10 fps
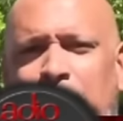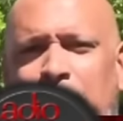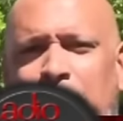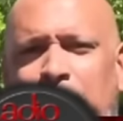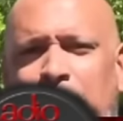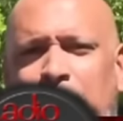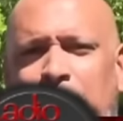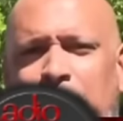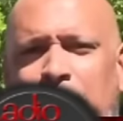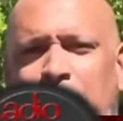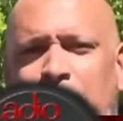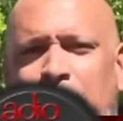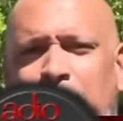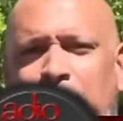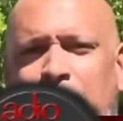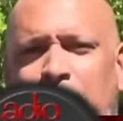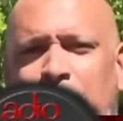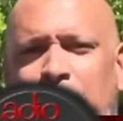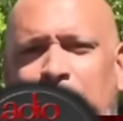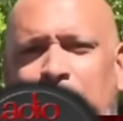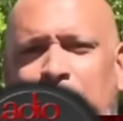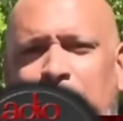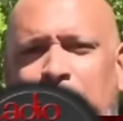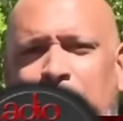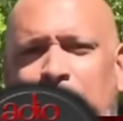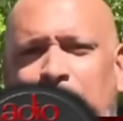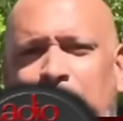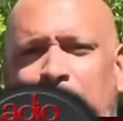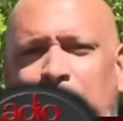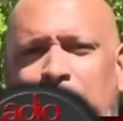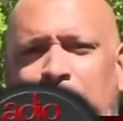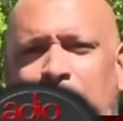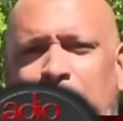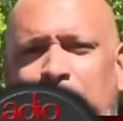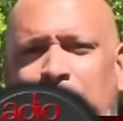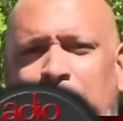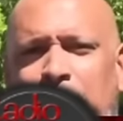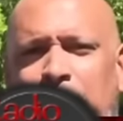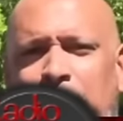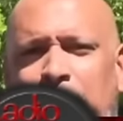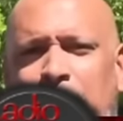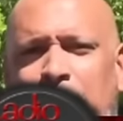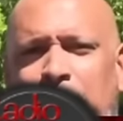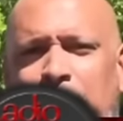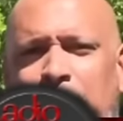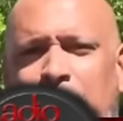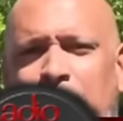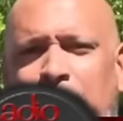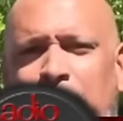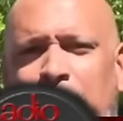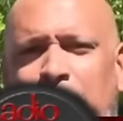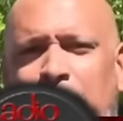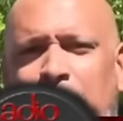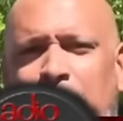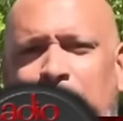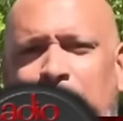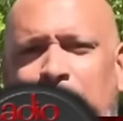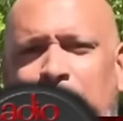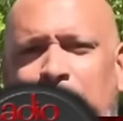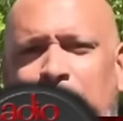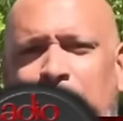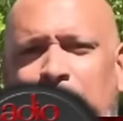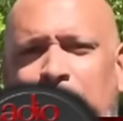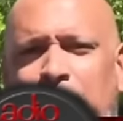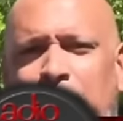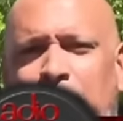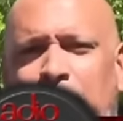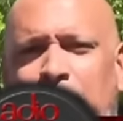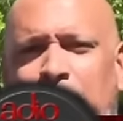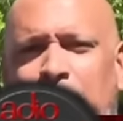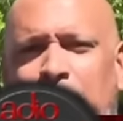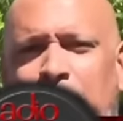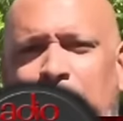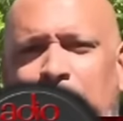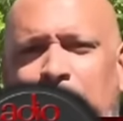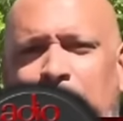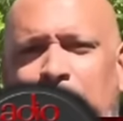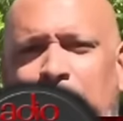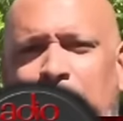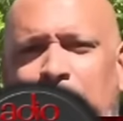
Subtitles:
The person shown says nothing.